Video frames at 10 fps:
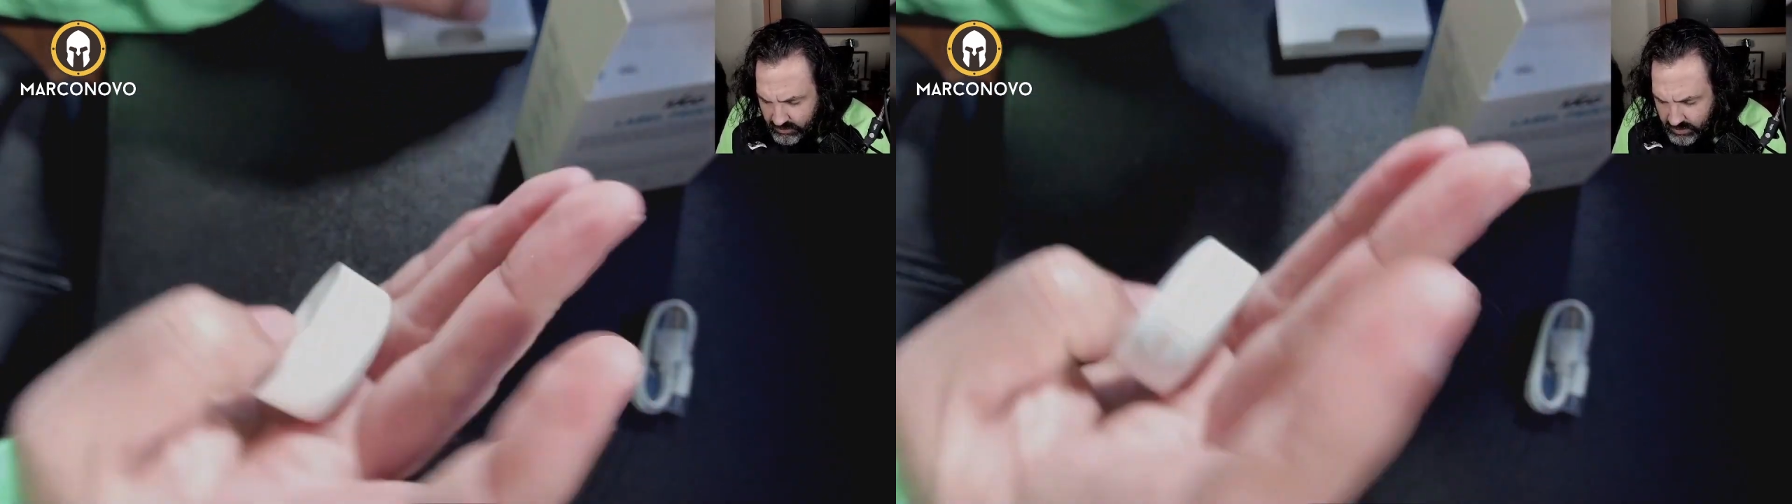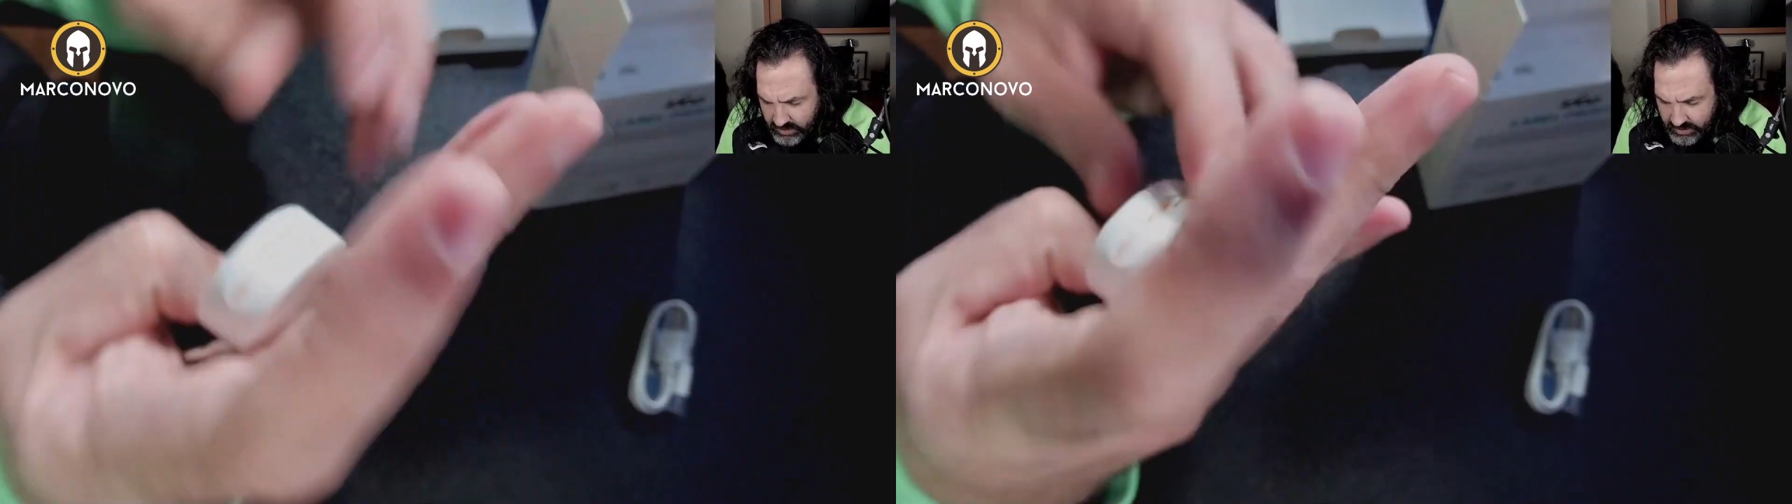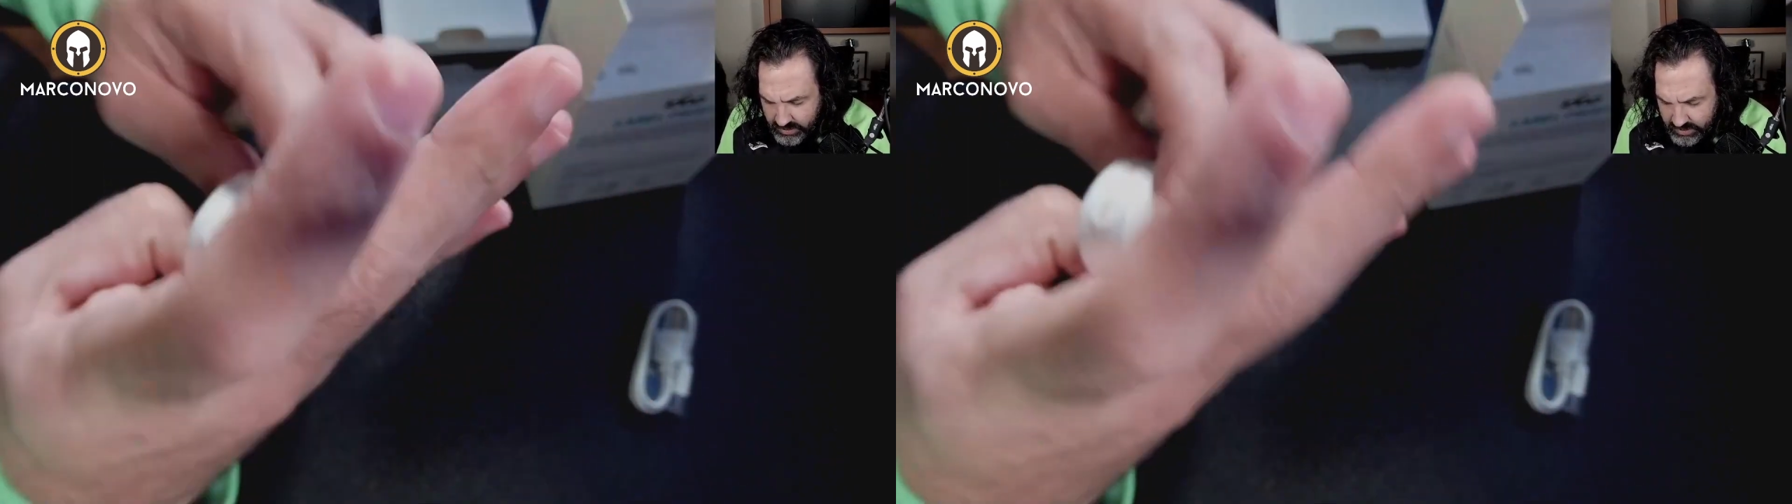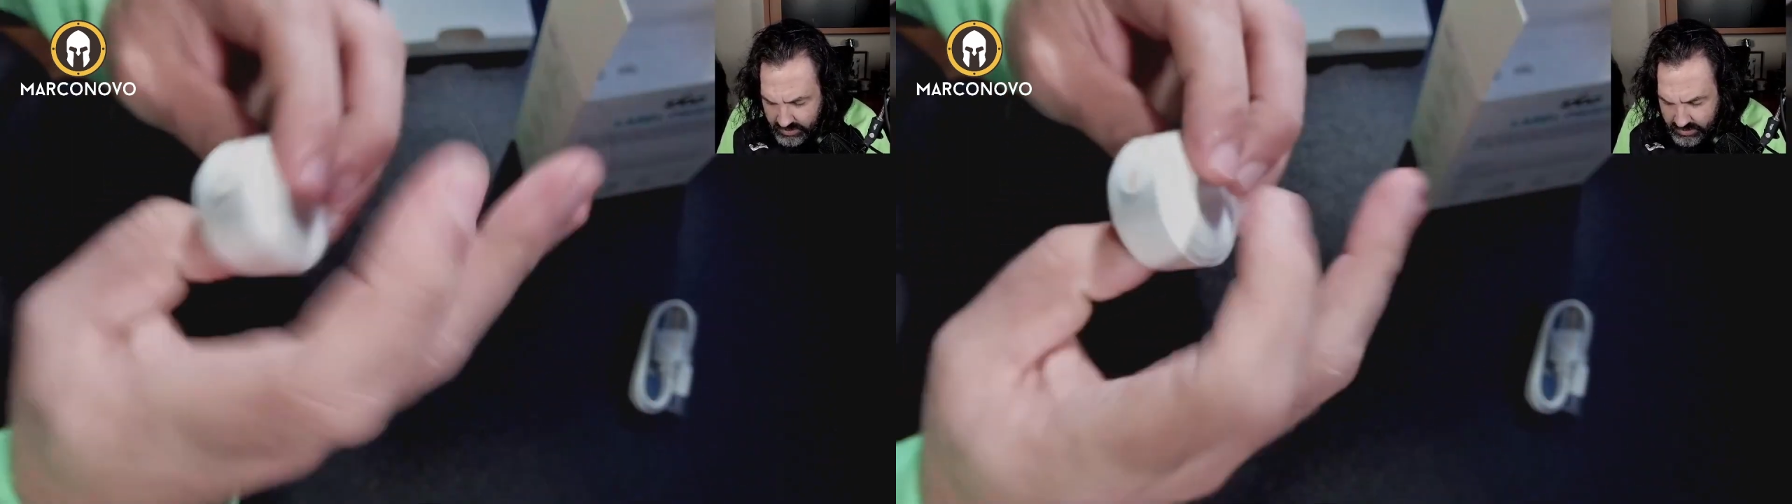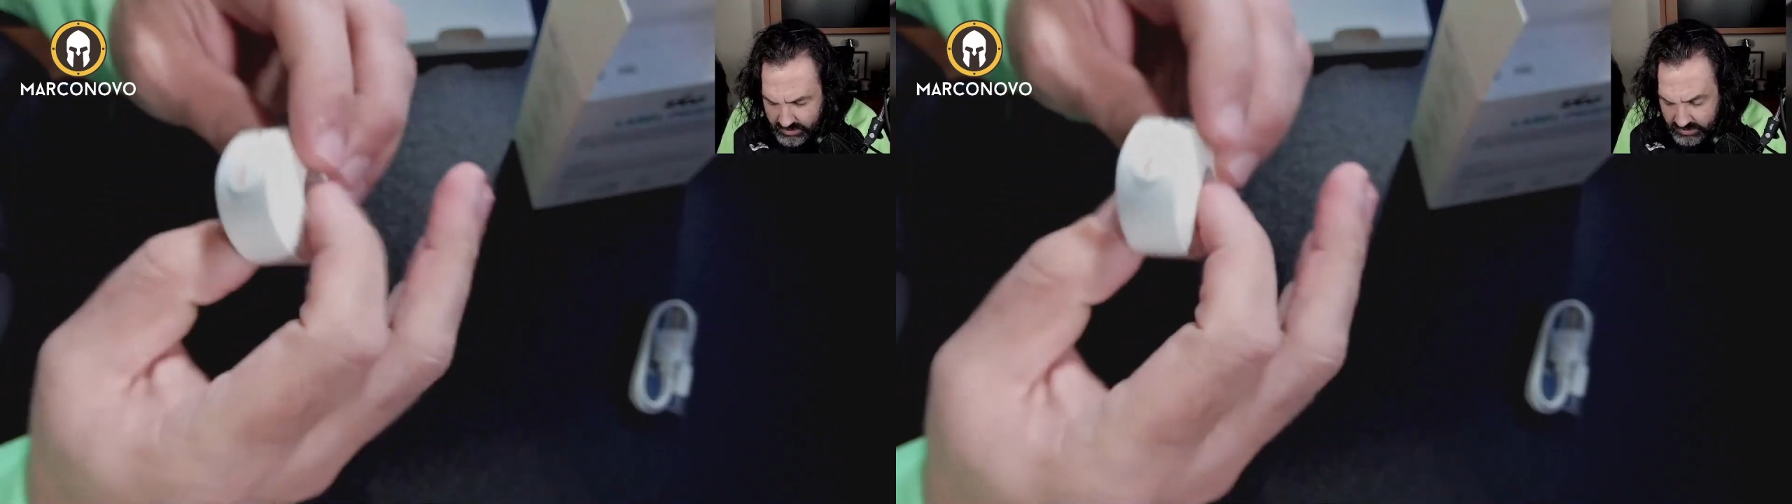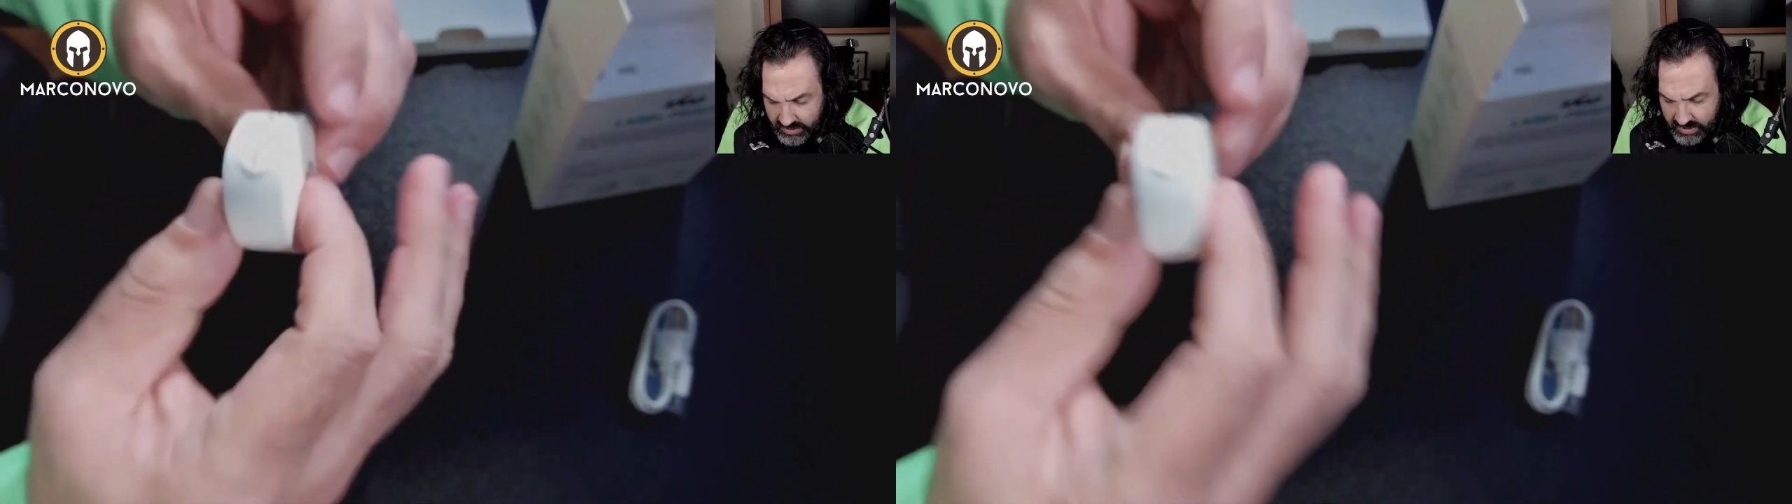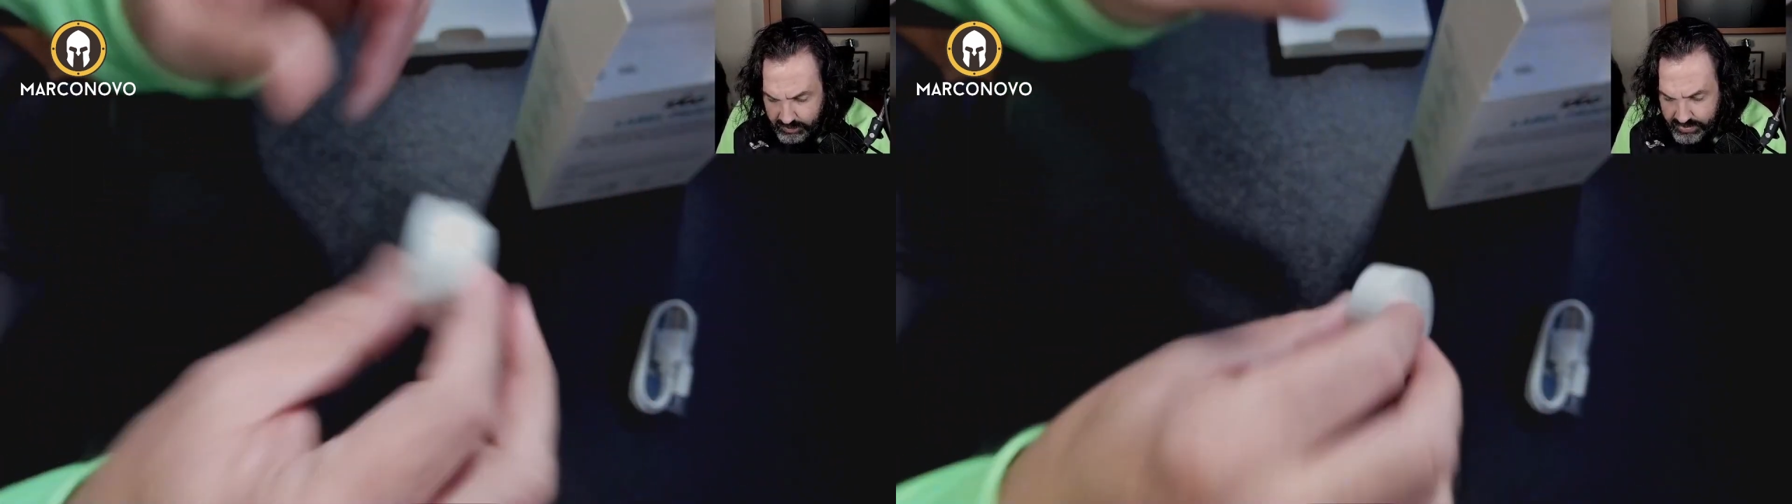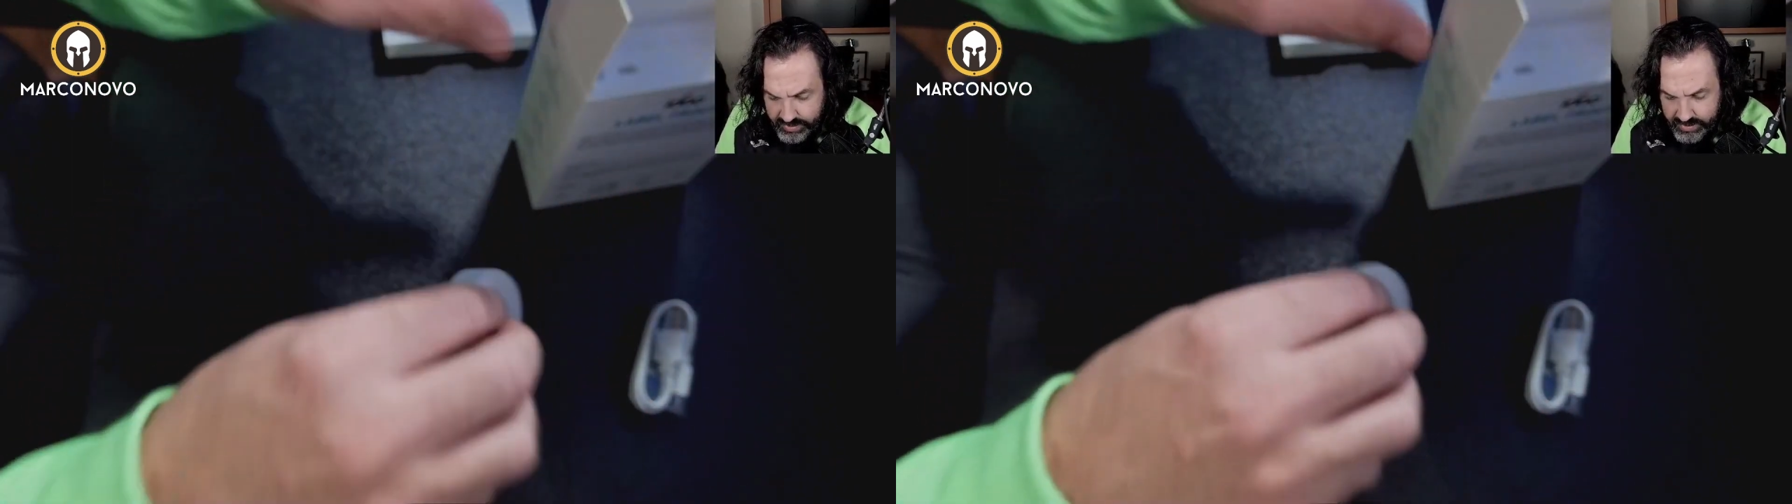one tape.